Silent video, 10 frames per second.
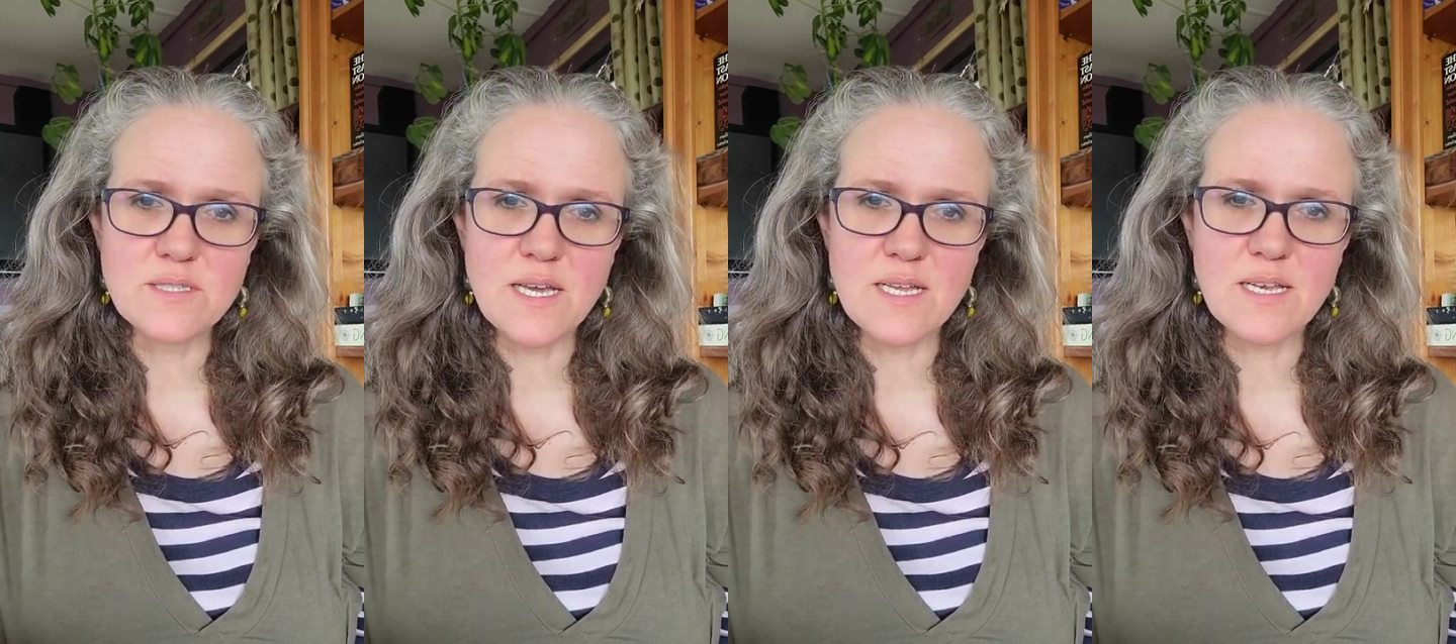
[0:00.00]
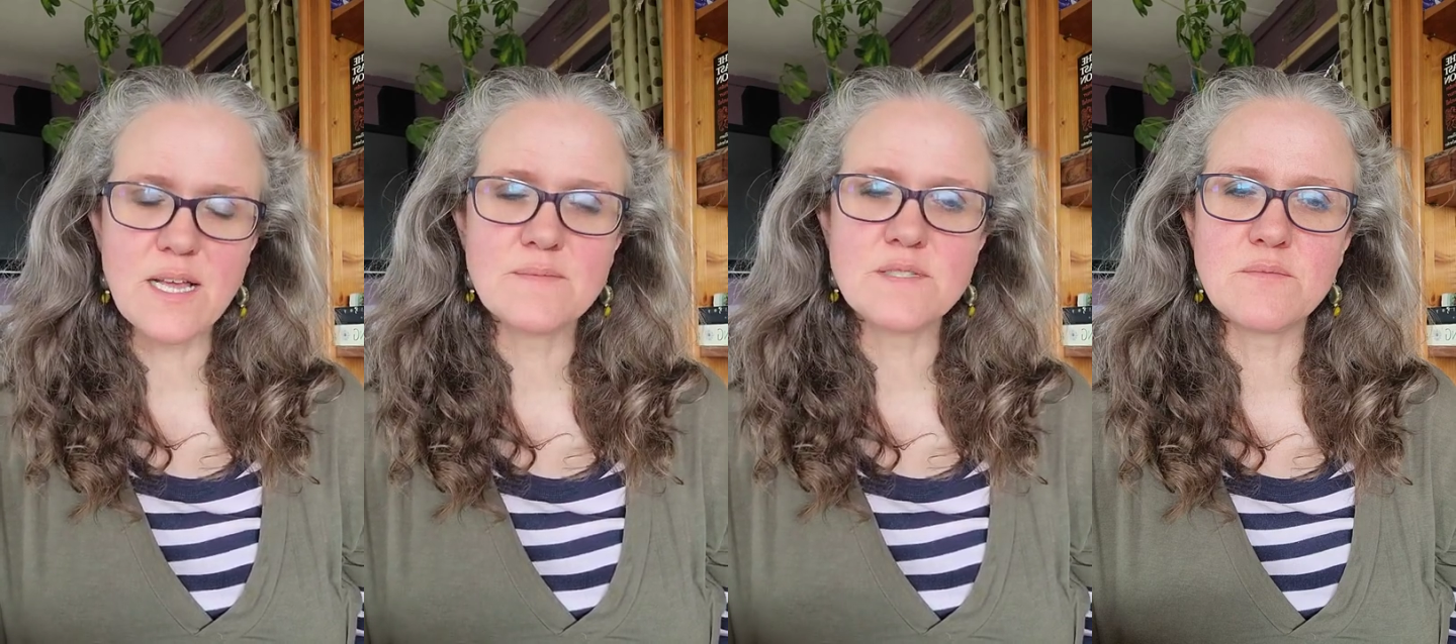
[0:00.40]
and it
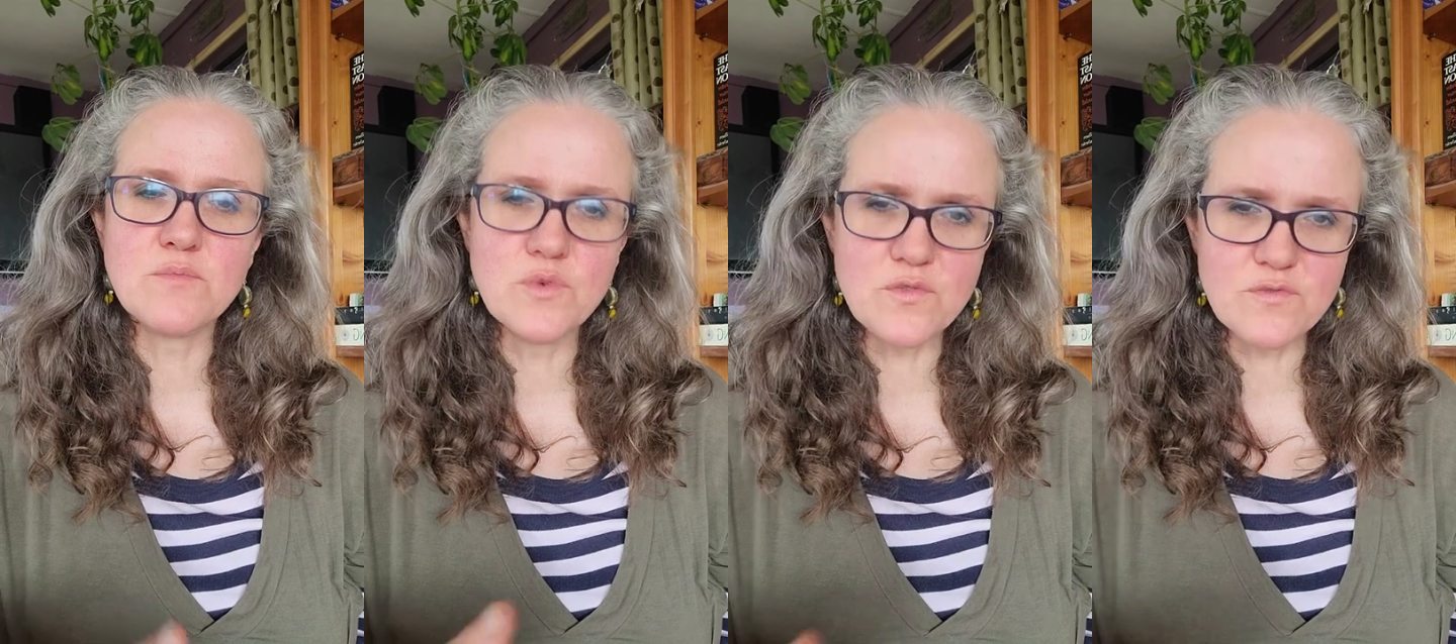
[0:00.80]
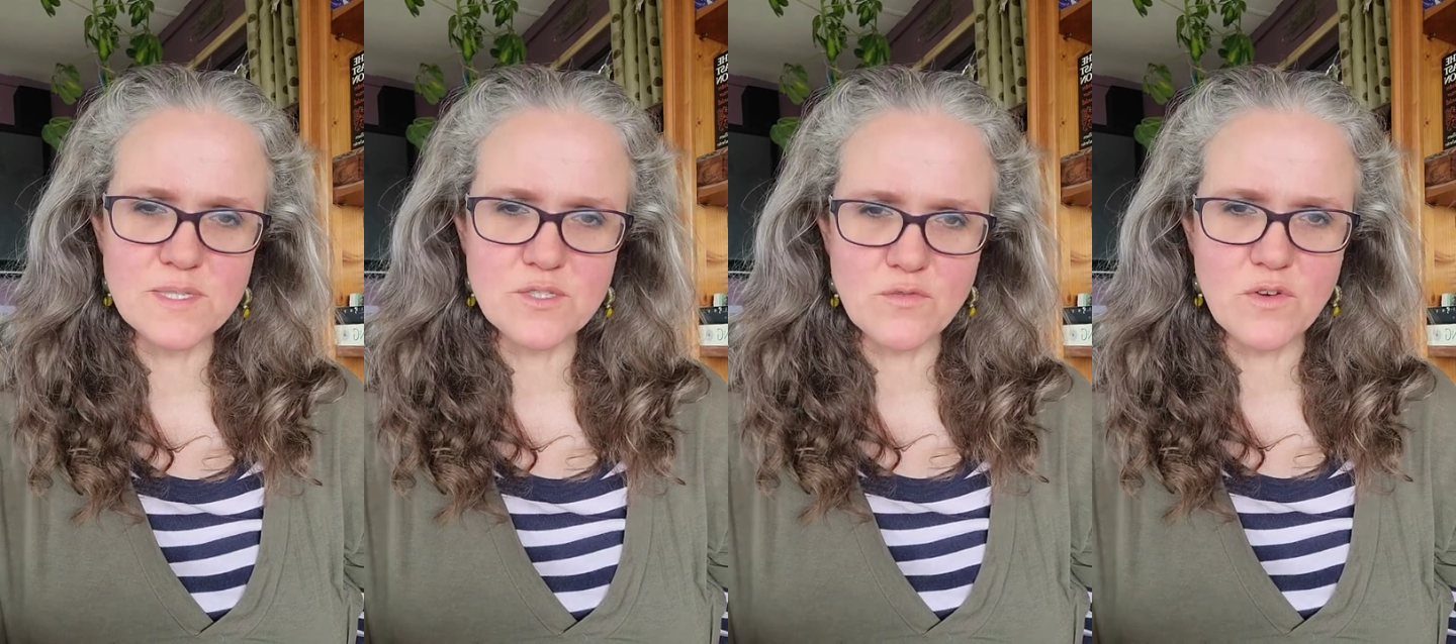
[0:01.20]
helps the
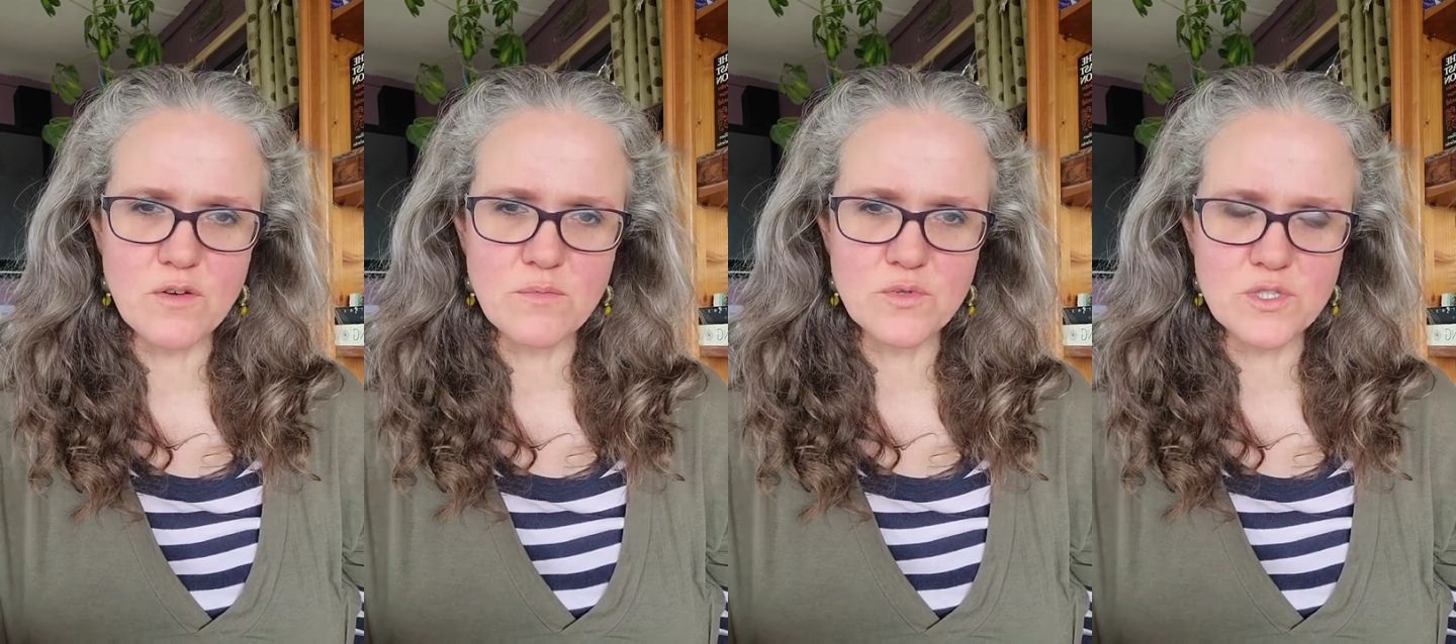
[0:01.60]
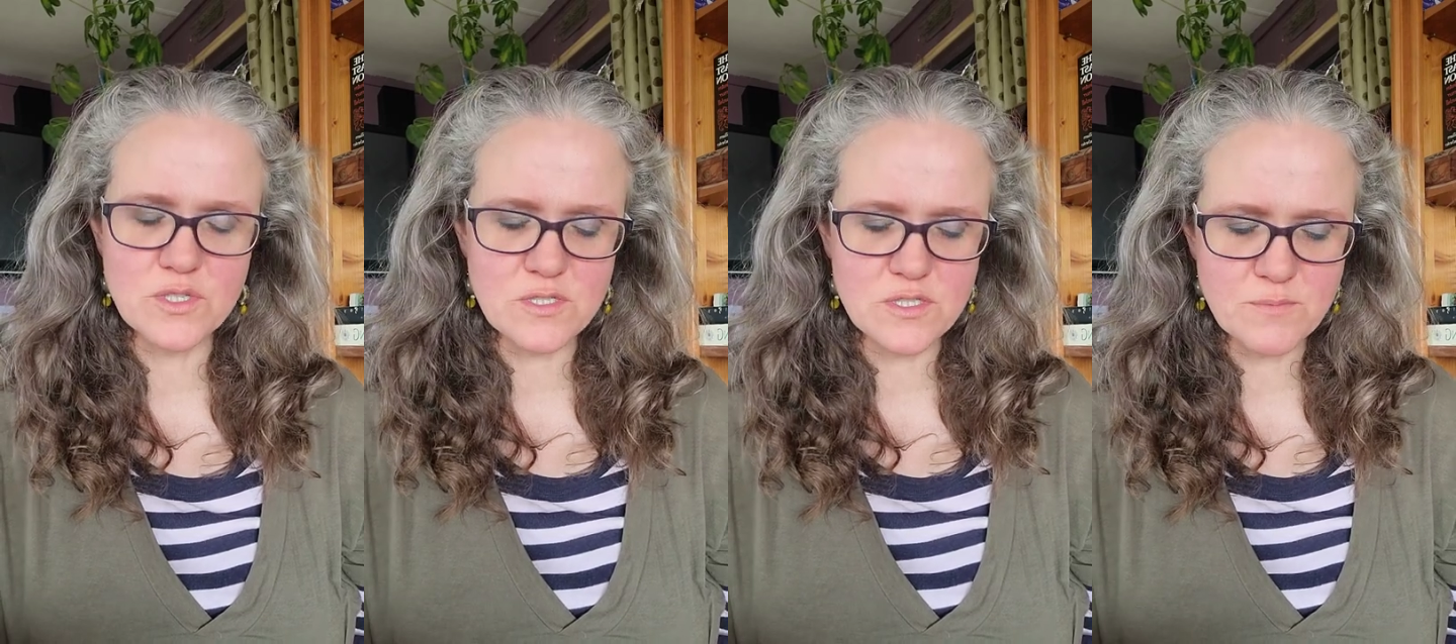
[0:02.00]
movement of our
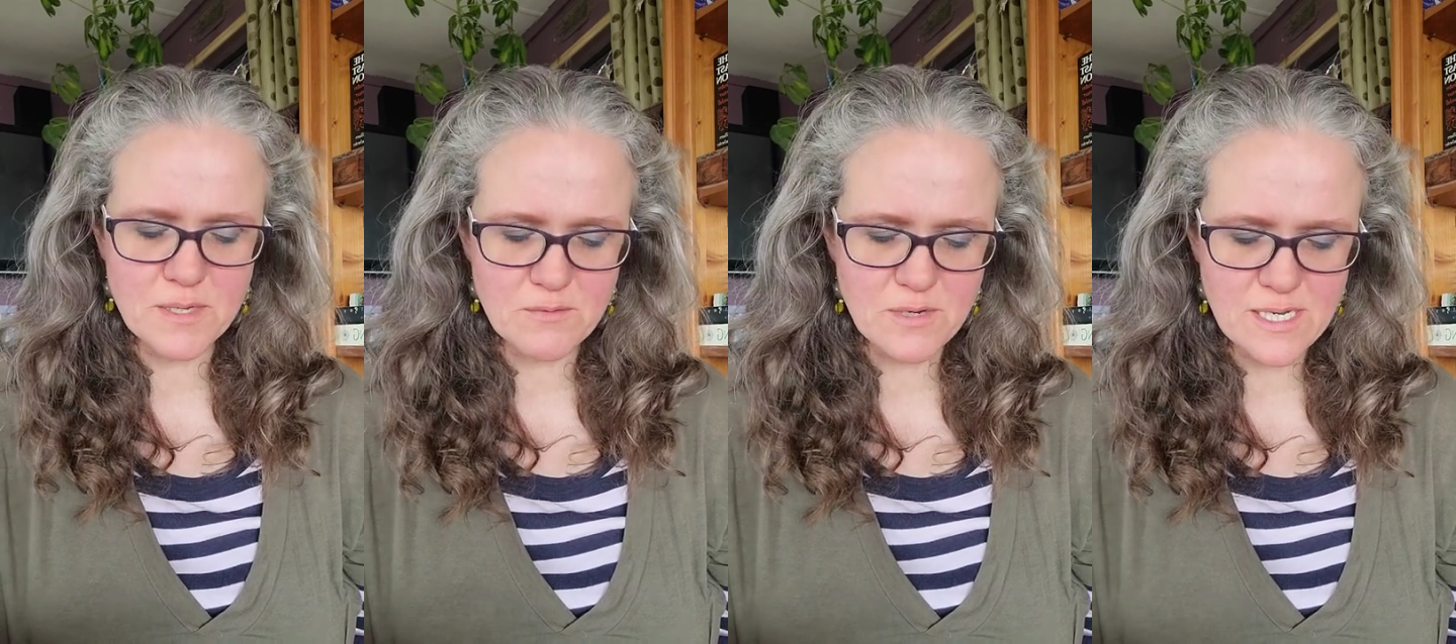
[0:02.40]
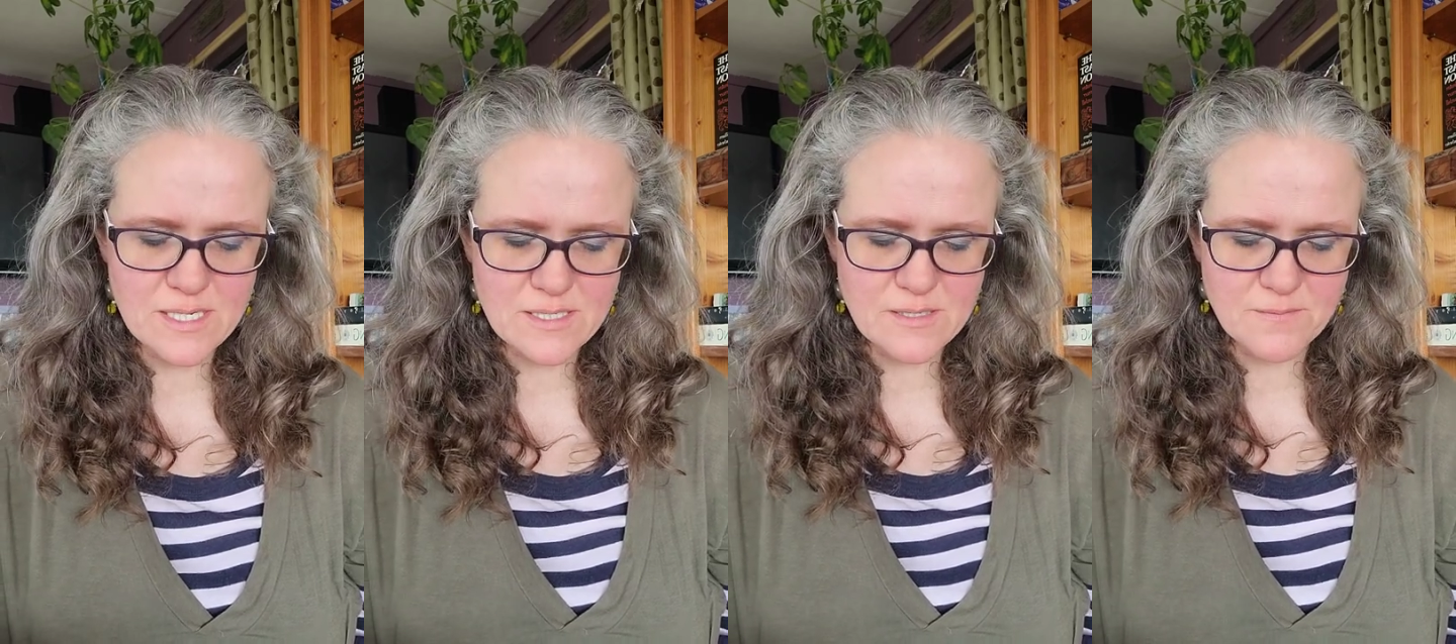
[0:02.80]
emotions to be
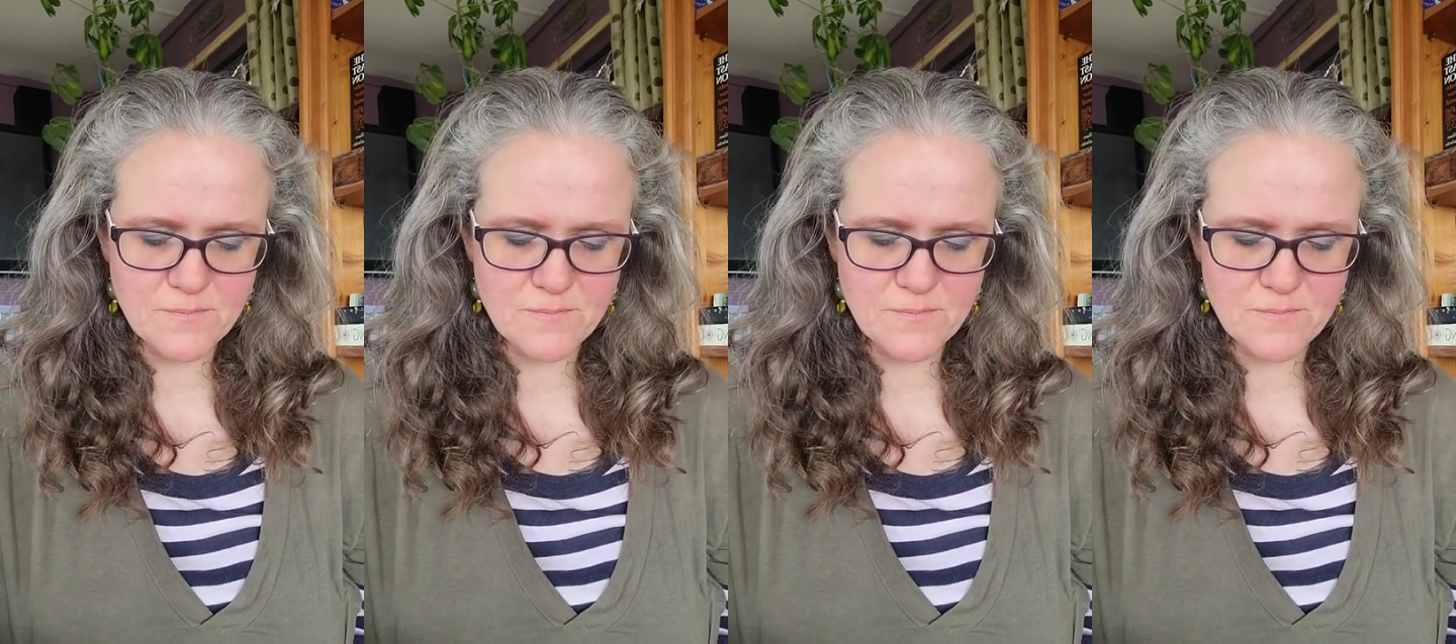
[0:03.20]
released.